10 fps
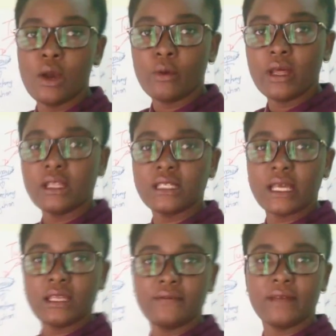What are the
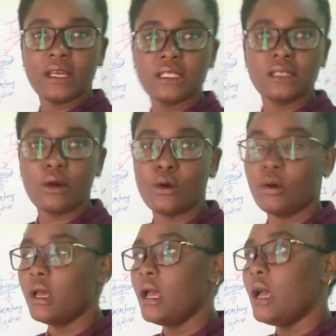side effects
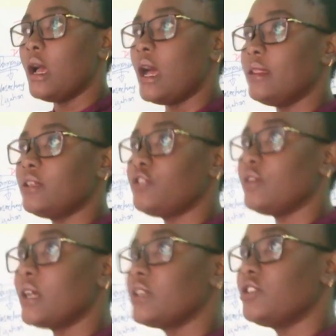or are these
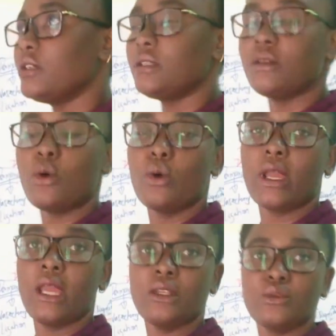drugs just
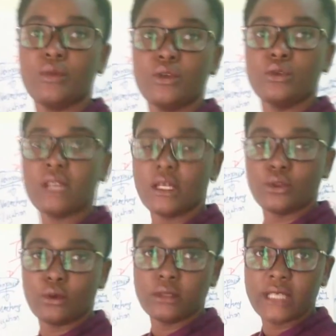okay to be used
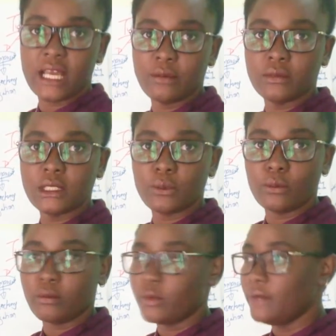at all times
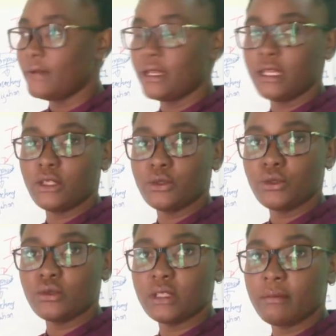if I need to
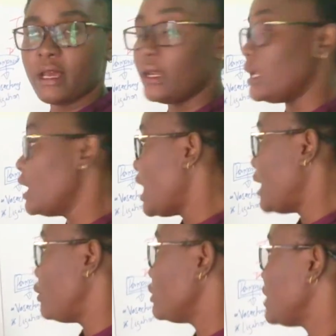use them and
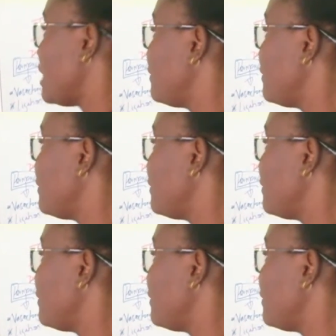I don't